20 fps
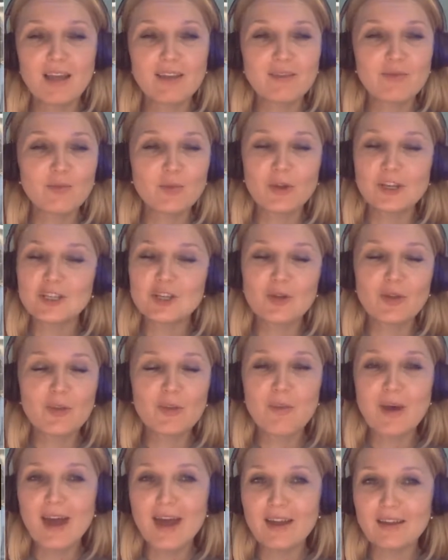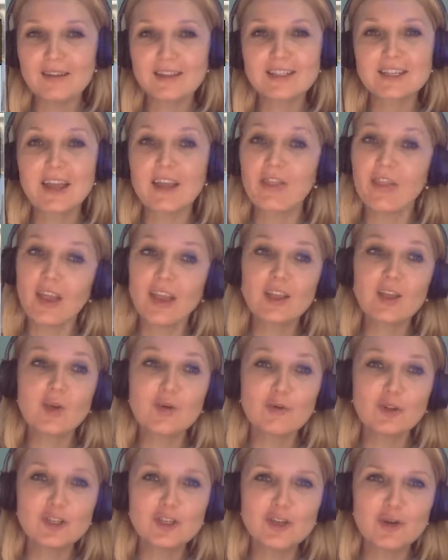wish you the best and thank you
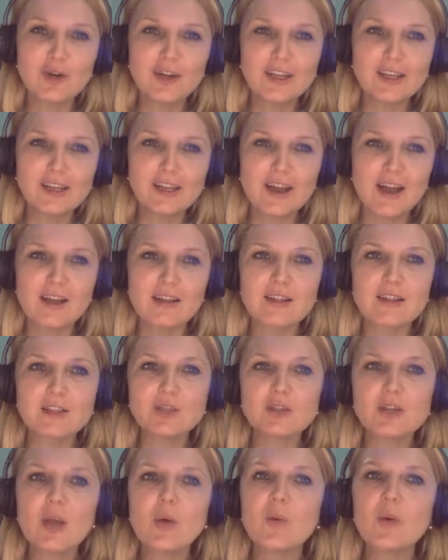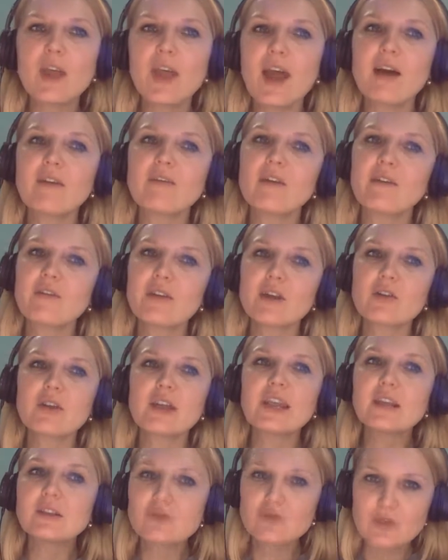for joining us. Today we have a very
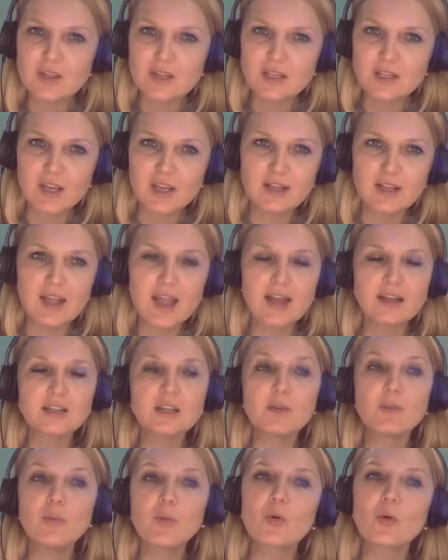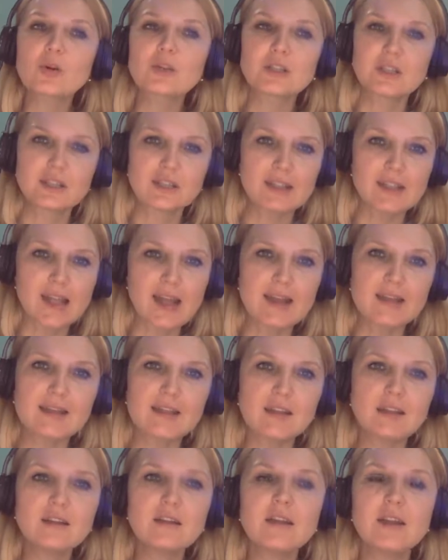interesting and important
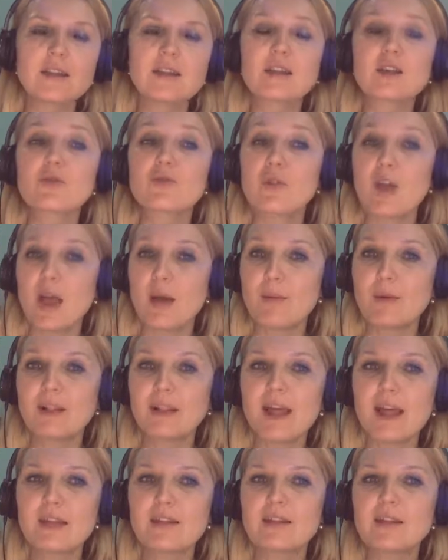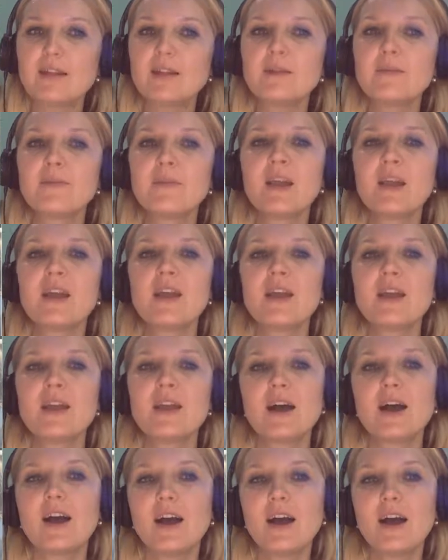lesson. It's a grammar lesson.
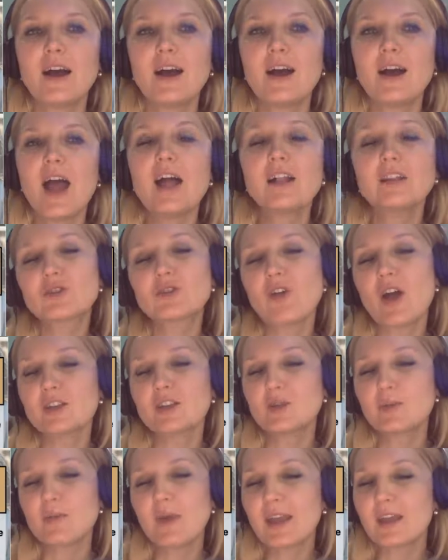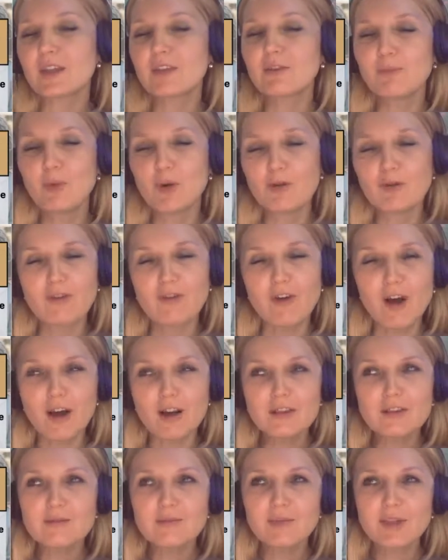I'll try to make it more
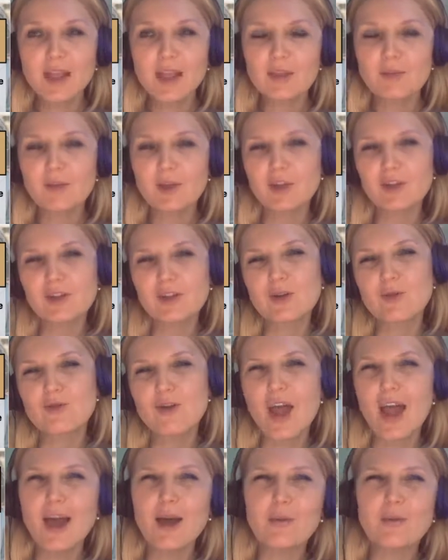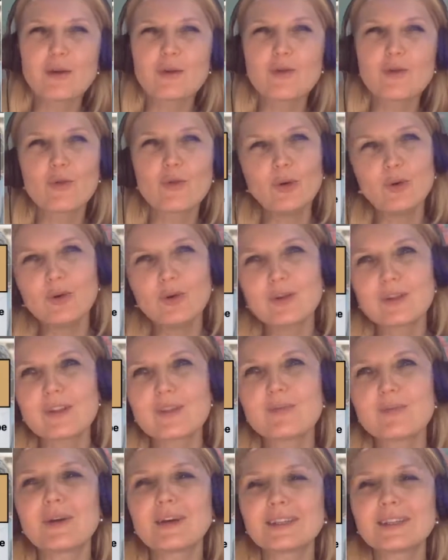fun, yes, because grammar
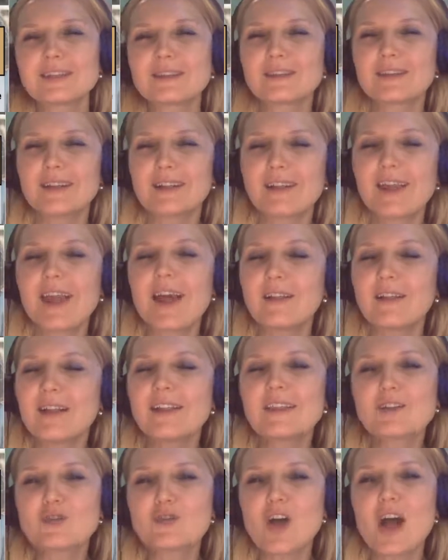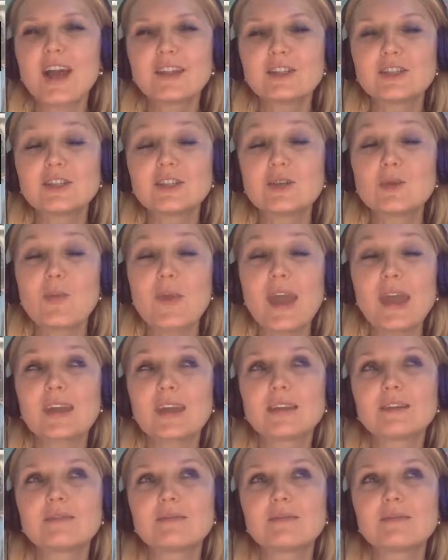rules, but yeah, let's try to make it,